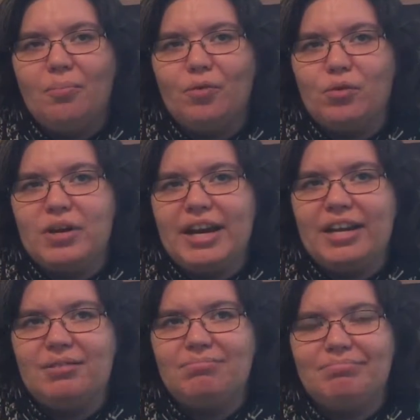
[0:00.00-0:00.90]
or
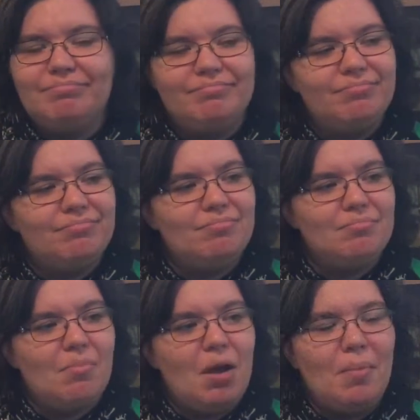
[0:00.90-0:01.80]
a
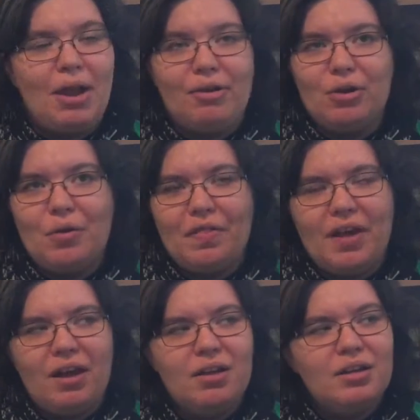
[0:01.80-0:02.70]
migrant
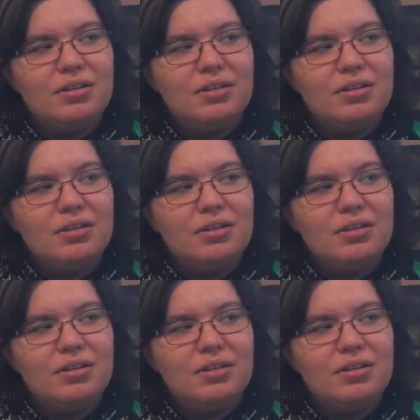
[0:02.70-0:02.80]
author.